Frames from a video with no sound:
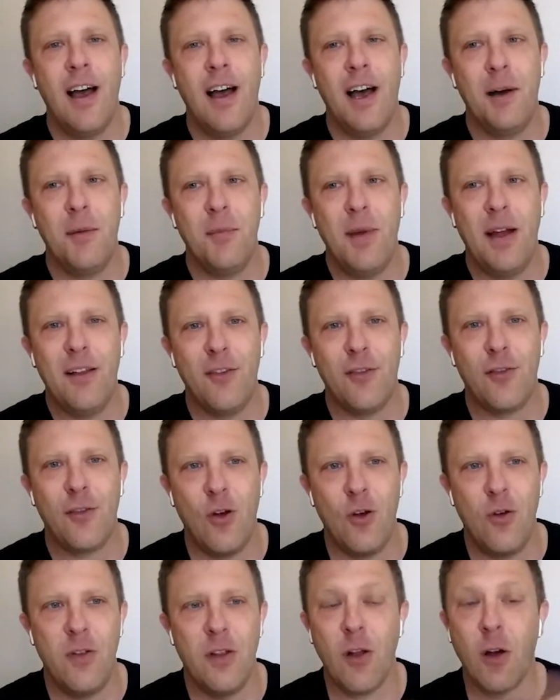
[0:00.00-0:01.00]

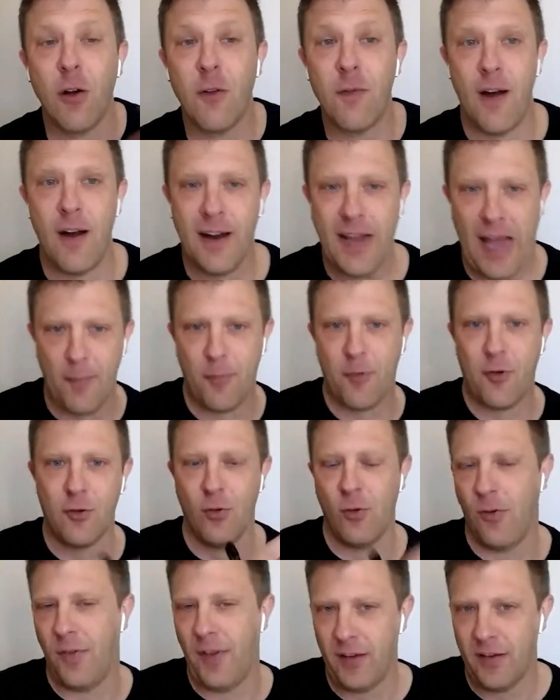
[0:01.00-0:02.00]
And so the log file
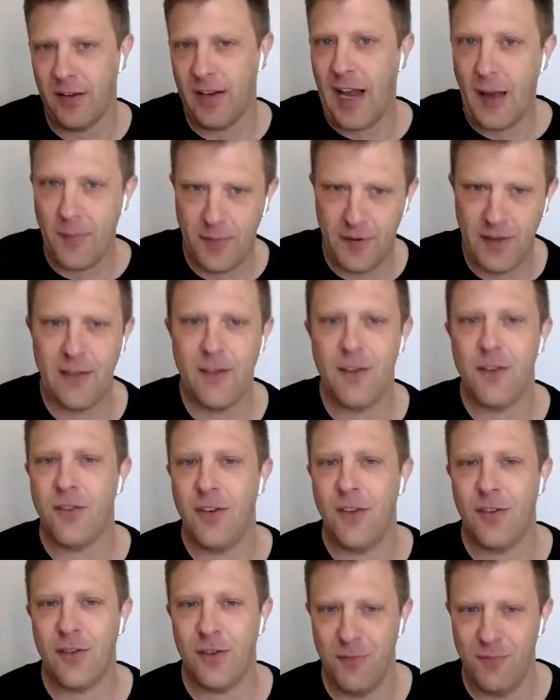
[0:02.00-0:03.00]
captures all the things that are happening in
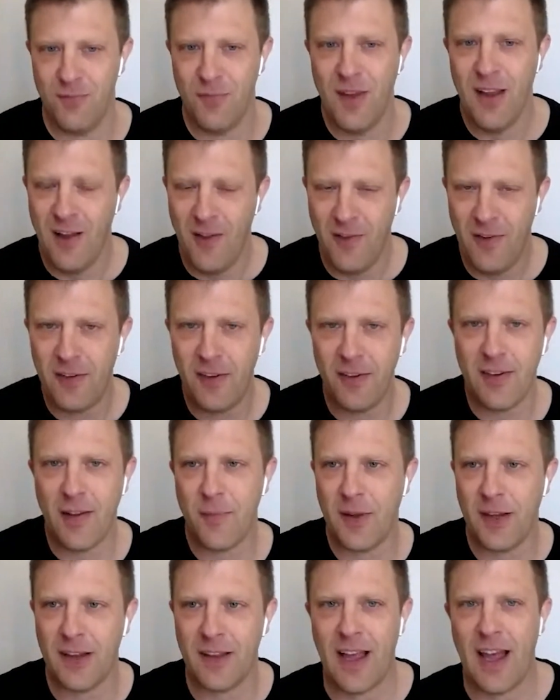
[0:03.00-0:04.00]
the system. This
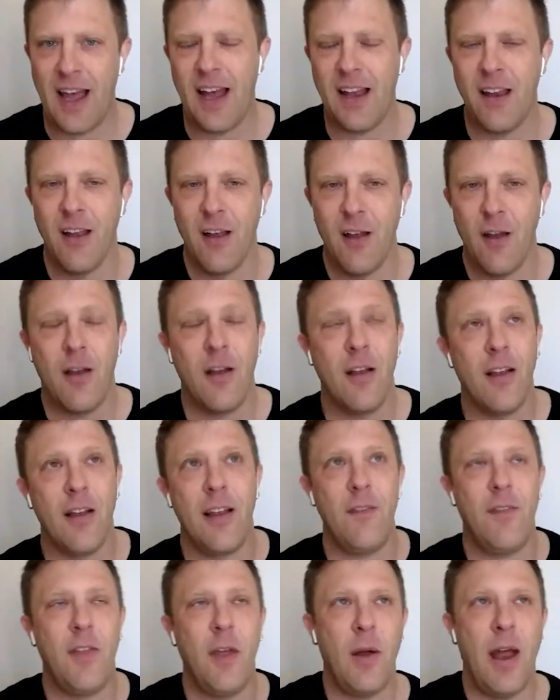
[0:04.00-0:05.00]
is something that
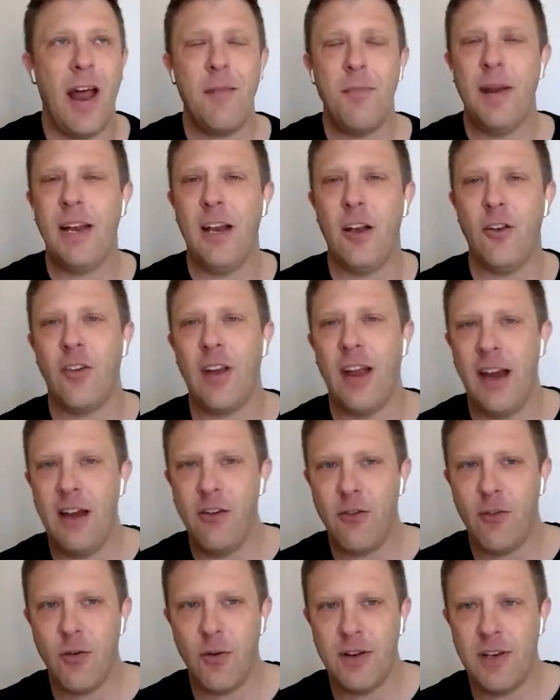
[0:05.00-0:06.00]
if there had been a
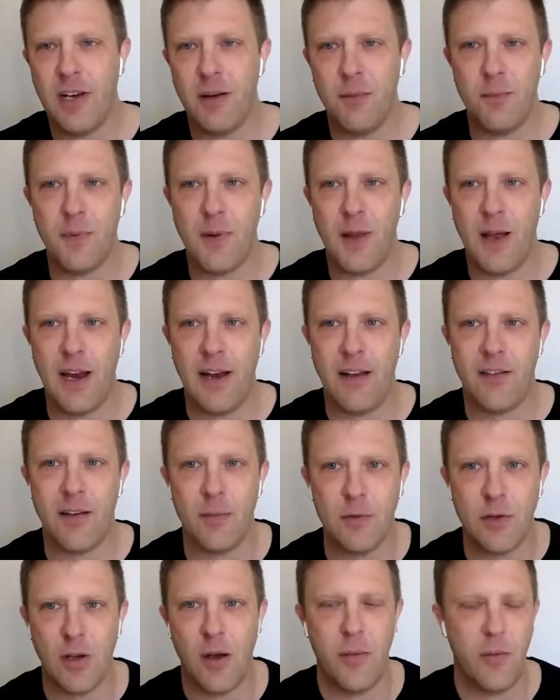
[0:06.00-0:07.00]
change to a
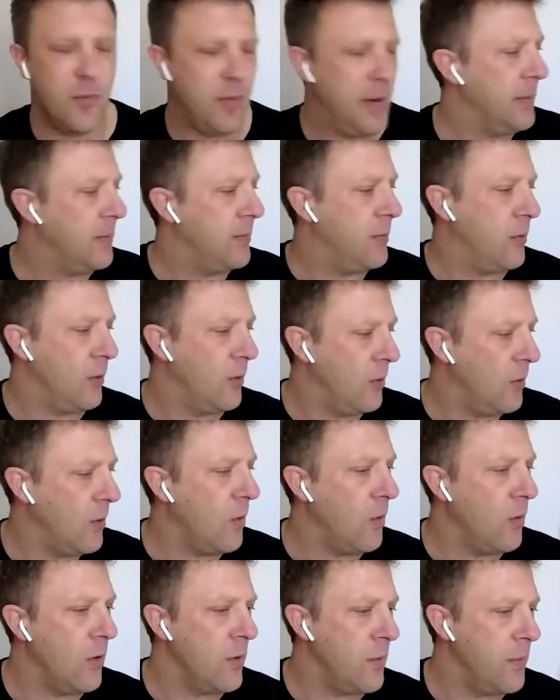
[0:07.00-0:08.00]
template, sometimes
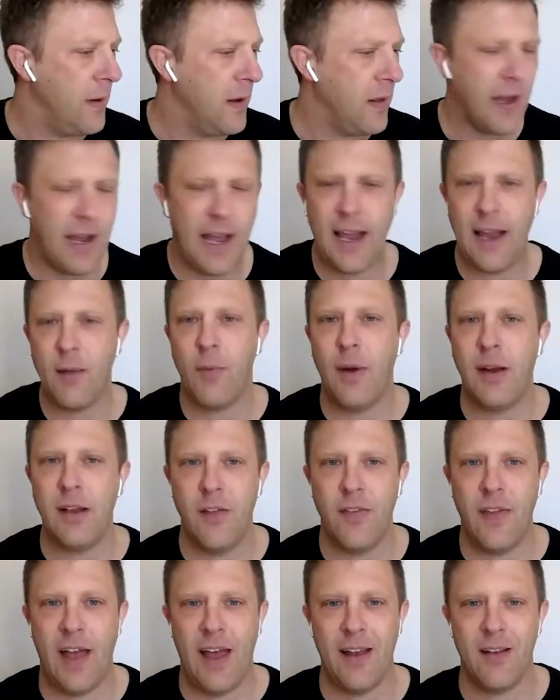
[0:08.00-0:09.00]
people would be like, hey,
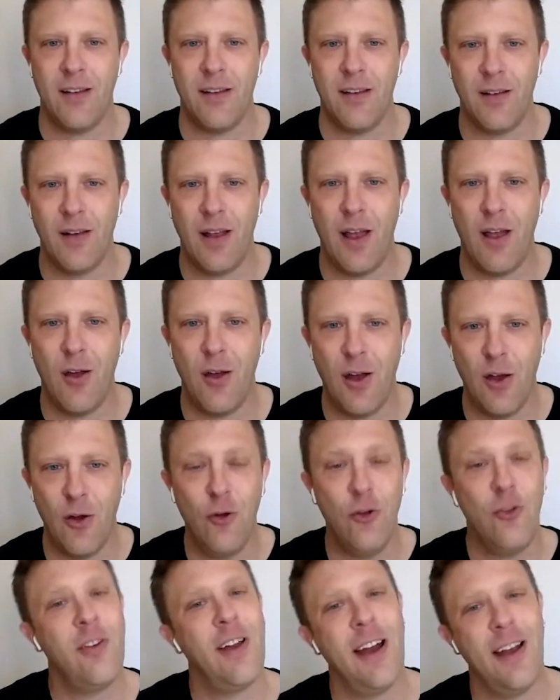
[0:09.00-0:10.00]
when did that,
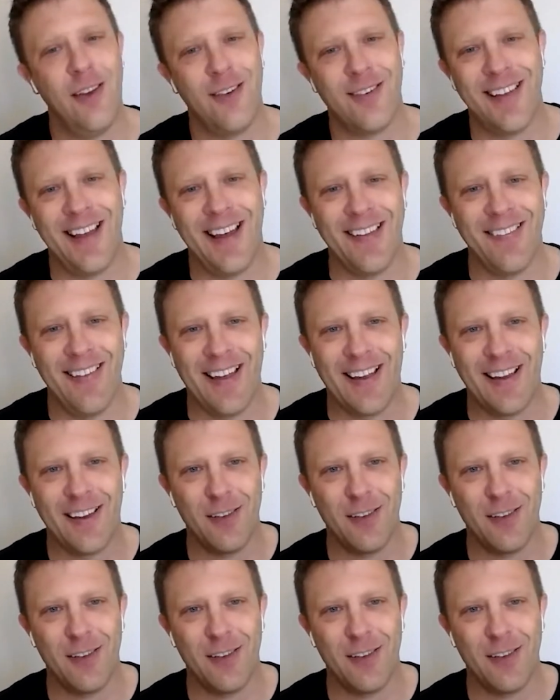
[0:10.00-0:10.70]
who changed that?